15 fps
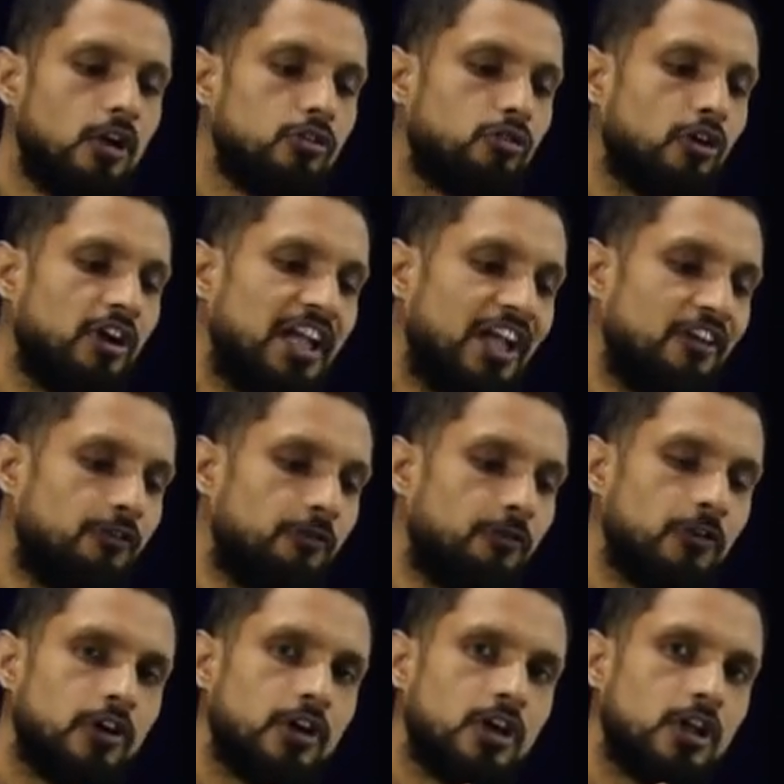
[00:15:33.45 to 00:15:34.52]
So if
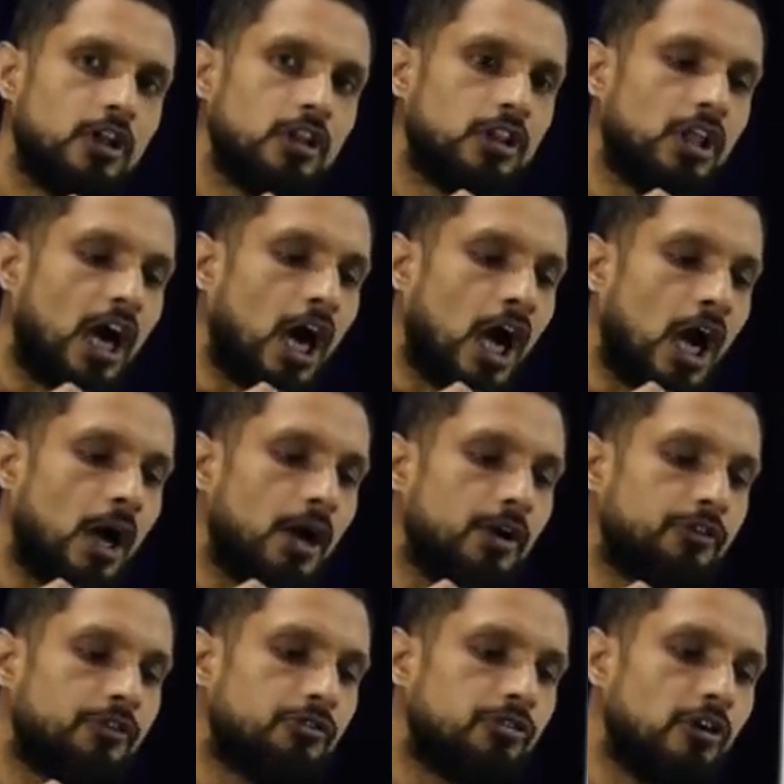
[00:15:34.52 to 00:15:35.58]

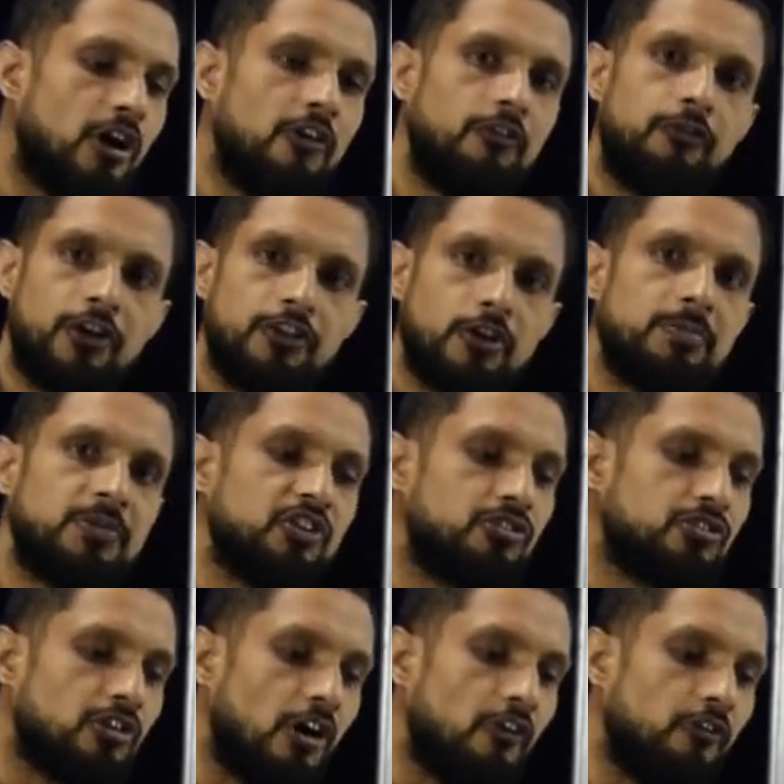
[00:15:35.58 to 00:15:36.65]
the surface, if the
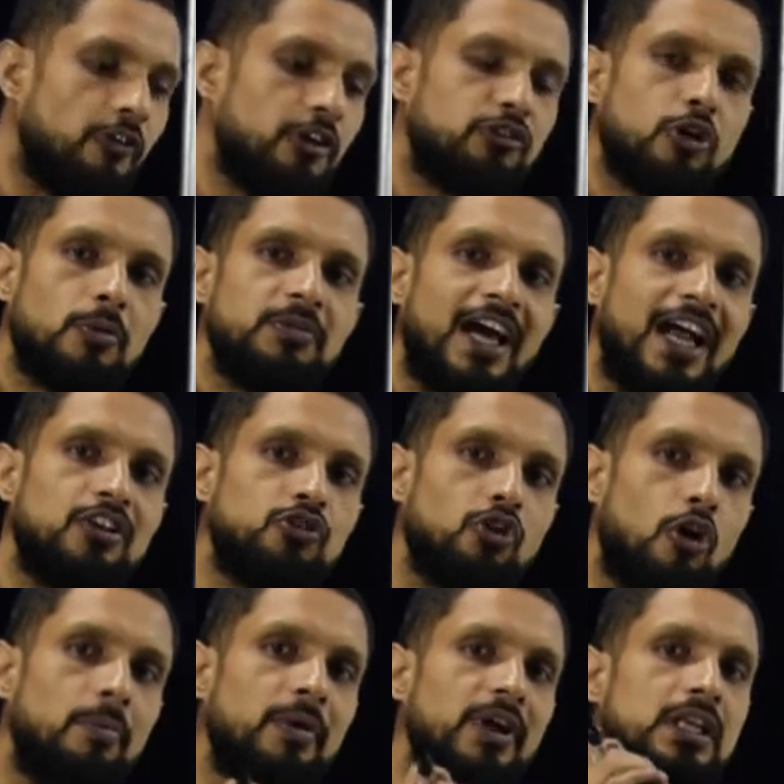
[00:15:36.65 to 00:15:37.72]
surface of the
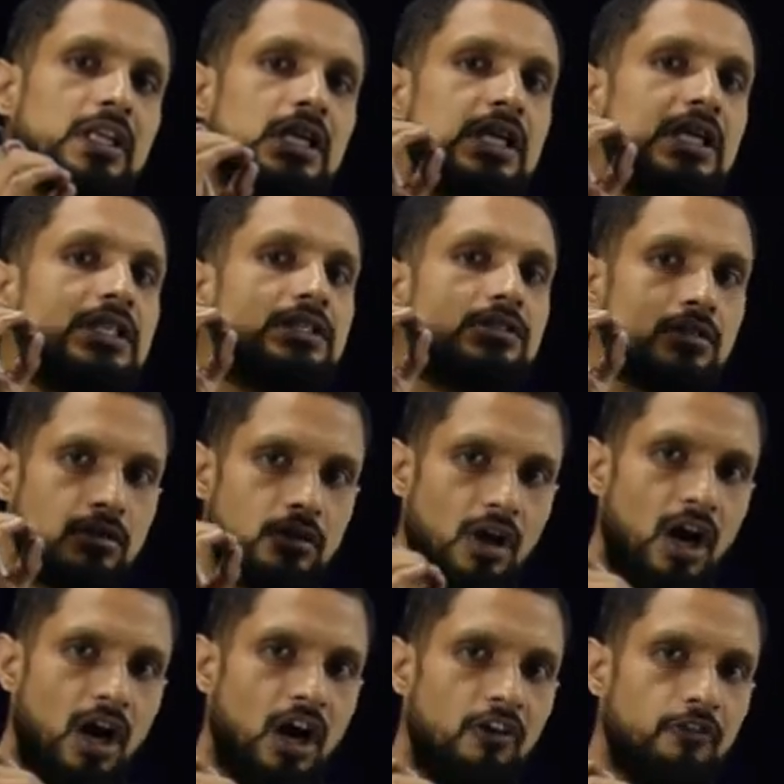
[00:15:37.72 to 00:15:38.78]
adsorbent is
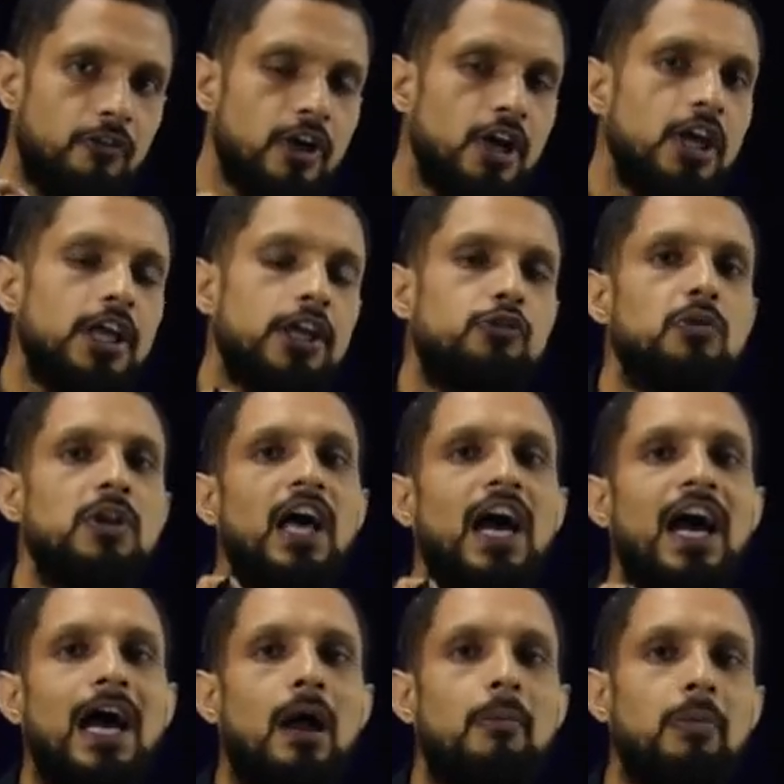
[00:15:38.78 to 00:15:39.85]
rough, it will
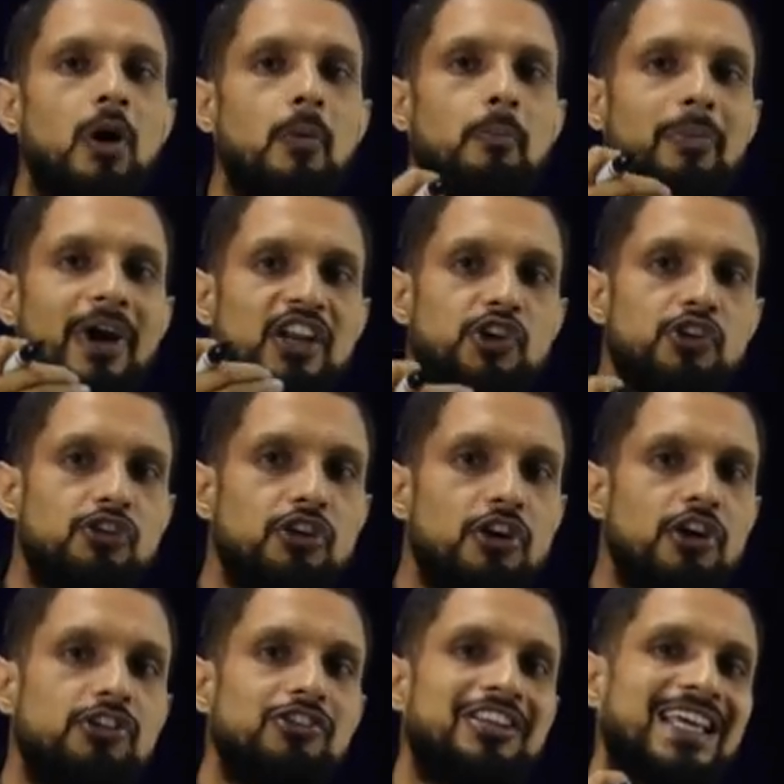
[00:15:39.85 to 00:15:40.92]
have
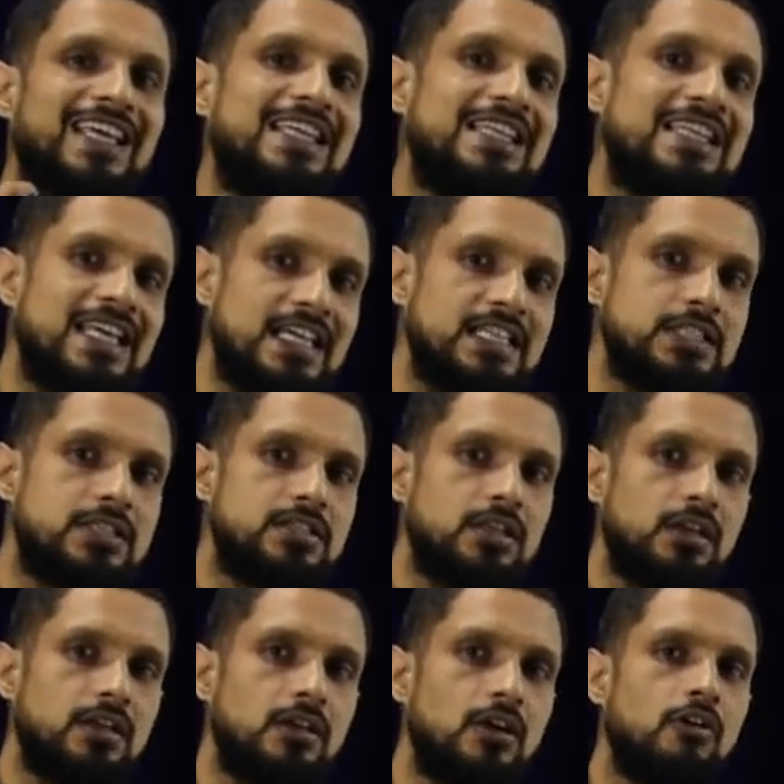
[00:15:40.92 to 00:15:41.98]
better
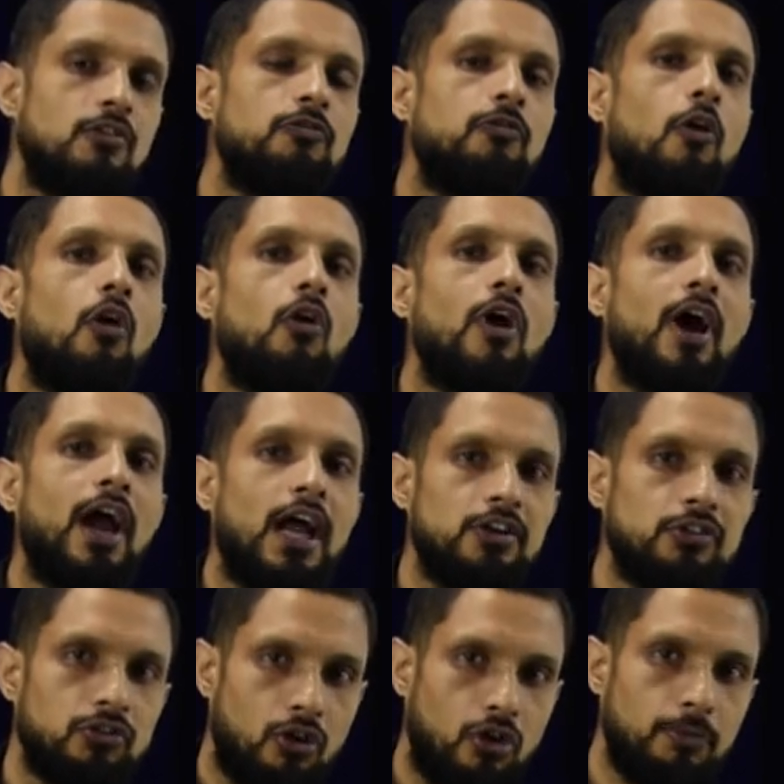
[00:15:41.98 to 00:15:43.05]
tendency for
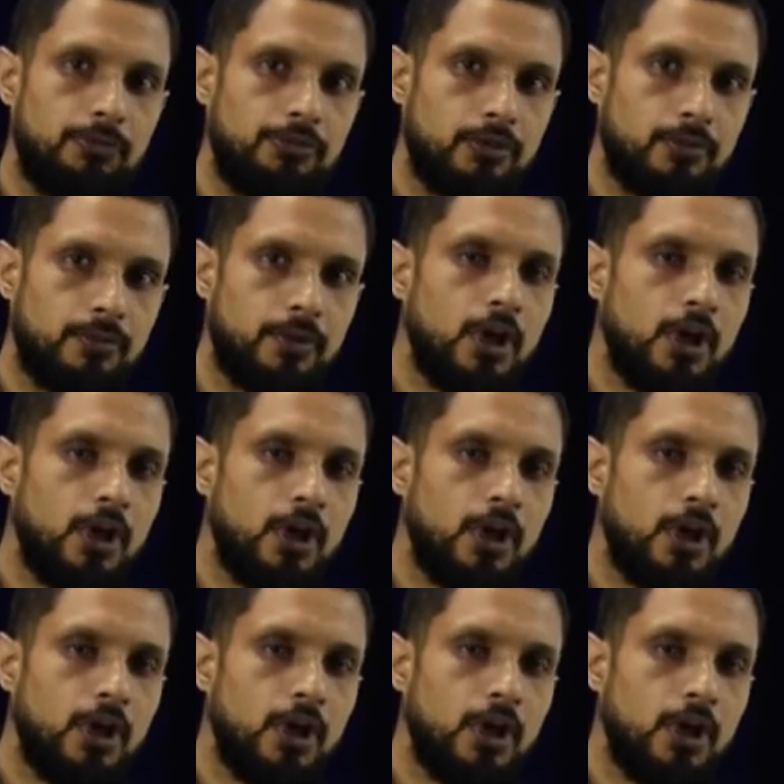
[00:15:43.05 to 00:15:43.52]
adsorption.